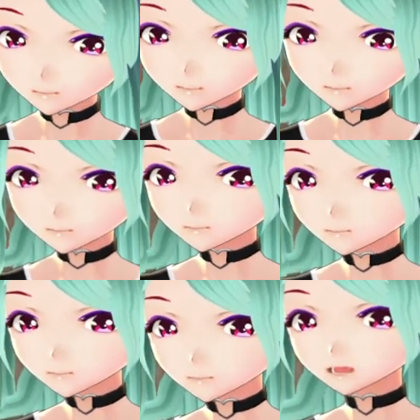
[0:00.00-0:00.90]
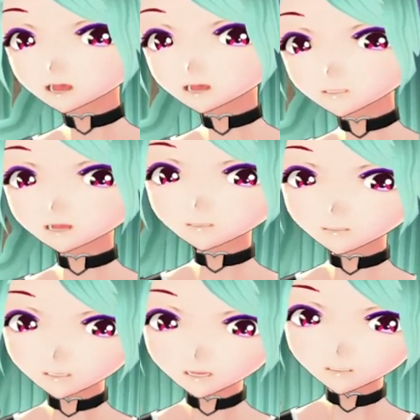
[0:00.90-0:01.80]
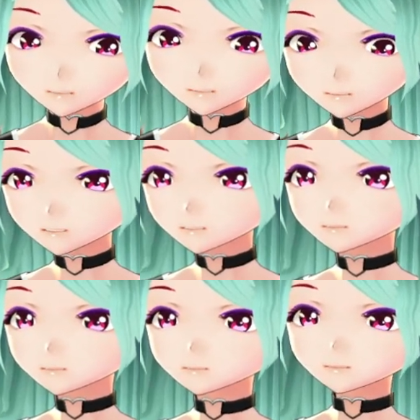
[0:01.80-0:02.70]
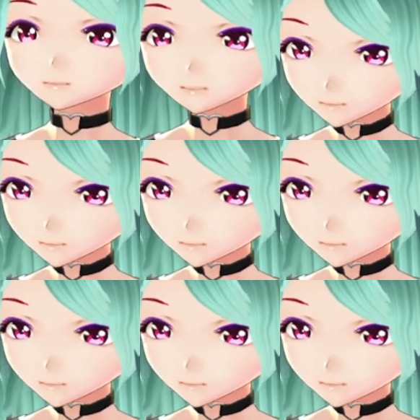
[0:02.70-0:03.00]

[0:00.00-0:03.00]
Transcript: with holy water to calm it down to return the journey